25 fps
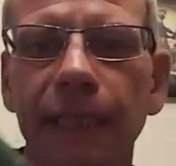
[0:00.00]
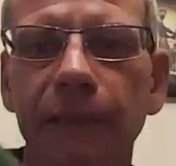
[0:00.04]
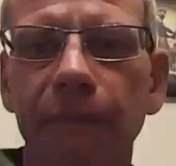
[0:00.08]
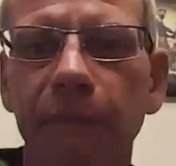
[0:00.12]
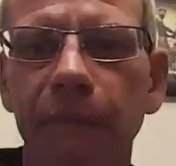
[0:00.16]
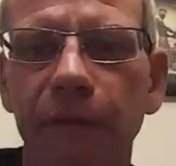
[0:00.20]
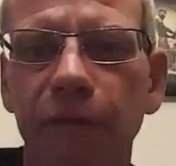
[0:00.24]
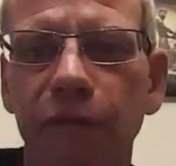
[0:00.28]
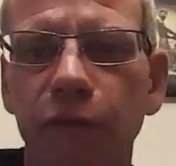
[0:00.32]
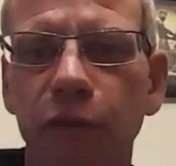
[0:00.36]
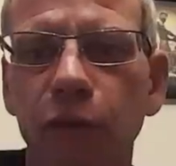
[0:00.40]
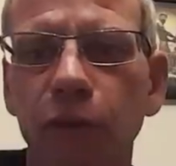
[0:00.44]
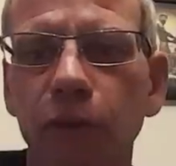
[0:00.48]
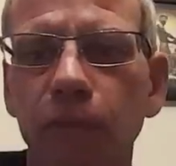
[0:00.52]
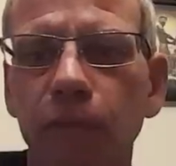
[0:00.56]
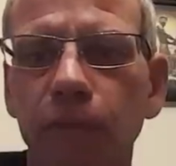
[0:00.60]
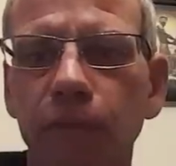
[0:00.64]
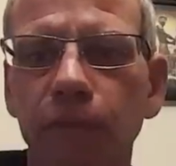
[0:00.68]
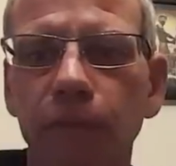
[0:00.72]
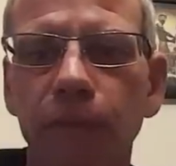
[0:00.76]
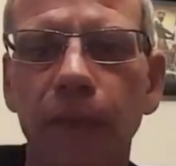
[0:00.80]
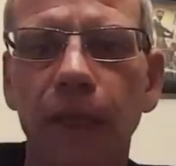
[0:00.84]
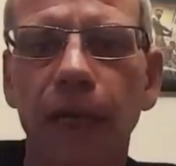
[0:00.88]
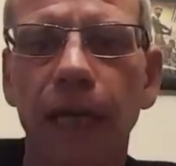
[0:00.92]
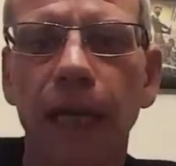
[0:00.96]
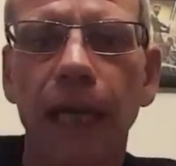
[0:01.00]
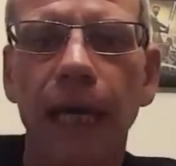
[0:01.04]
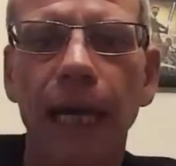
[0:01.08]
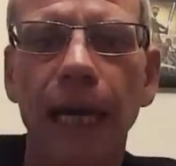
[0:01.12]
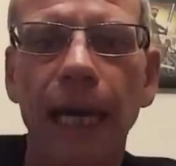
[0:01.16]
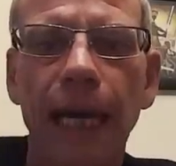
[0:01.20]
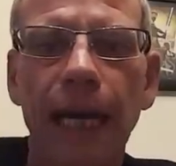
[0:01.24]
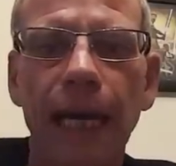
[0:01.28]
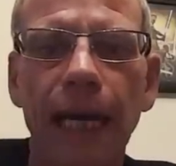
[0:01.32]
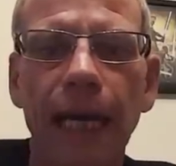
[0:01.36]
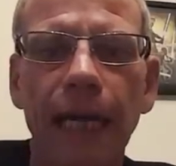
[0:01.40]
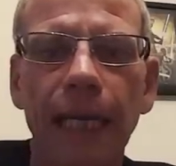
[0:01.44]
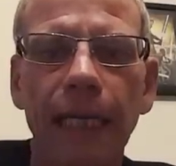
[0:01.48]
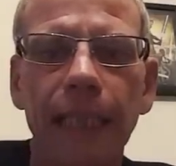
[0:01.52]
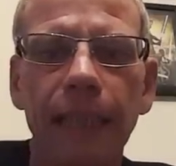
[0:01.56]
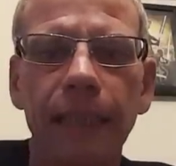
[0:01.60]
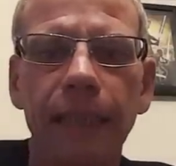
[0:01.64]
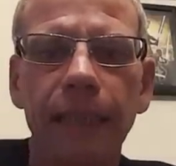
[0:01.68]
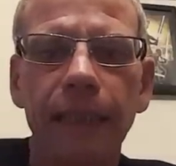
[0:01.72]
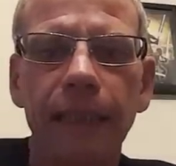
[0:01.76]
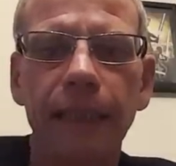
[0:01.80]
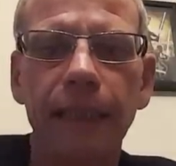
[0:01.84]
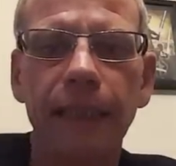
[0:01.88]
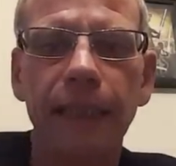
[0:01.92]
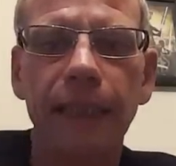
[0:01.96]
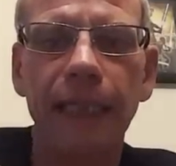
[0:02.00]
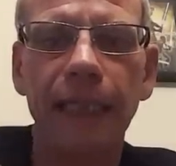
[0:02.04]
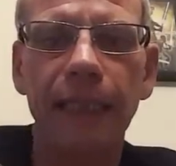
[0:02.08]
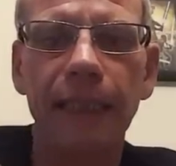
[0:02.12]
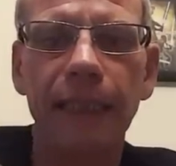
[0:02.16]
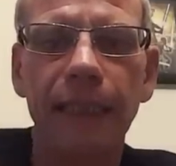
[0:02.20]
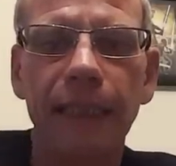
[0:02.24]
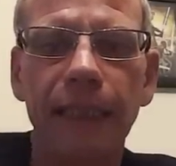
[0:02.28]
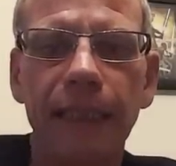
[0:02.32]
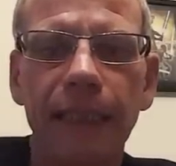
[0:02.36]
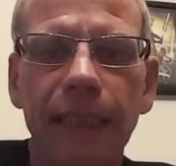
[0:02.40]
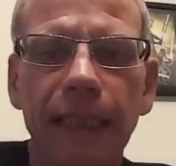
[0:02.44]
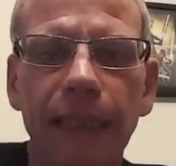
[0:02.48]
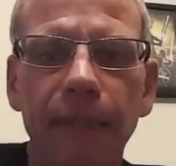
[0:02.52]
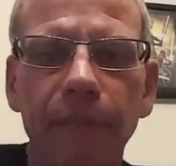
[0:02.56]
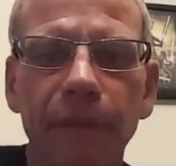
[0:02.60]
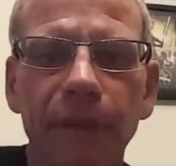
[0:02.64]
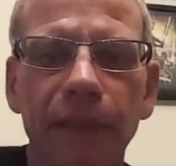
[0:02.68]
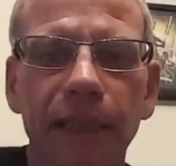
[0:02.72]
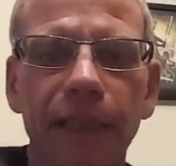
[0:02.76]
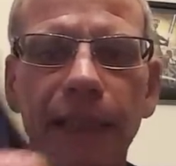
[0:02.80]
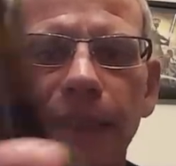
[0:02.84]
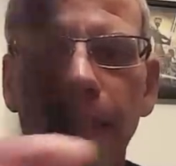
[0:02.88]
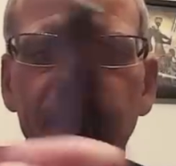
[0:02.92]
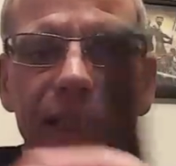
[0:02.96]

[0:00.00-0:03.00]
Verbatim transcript: it before and that comes in